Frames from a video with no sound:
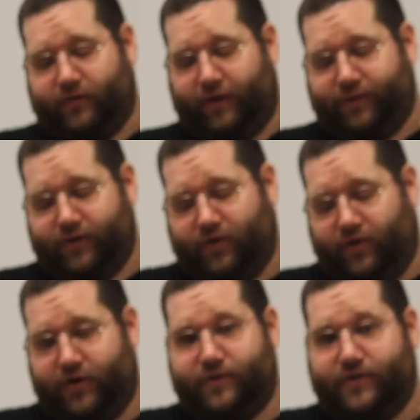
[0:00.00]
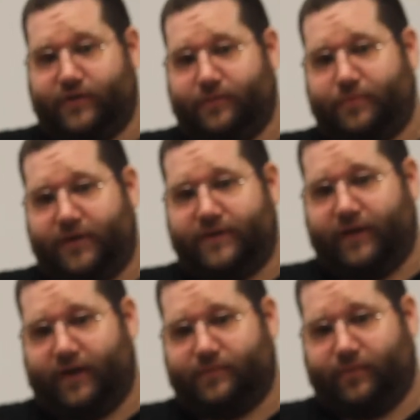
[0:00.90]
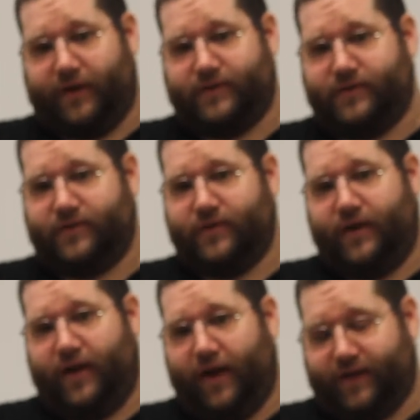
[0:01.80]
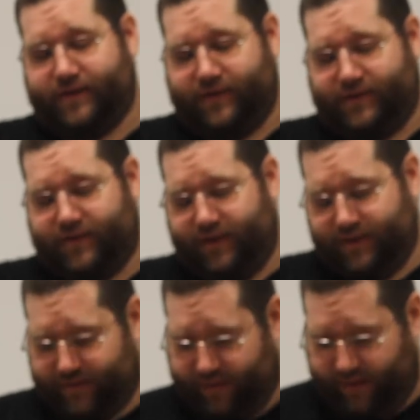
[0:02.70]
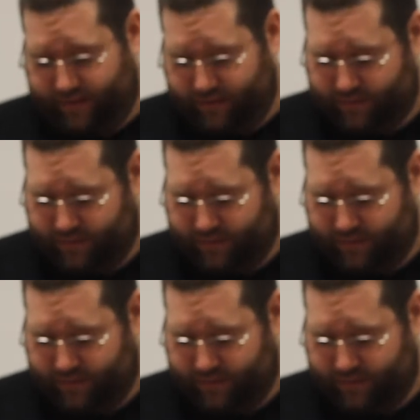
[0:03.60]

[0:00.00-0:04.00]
graphics card uses the PCI Express X16 slot,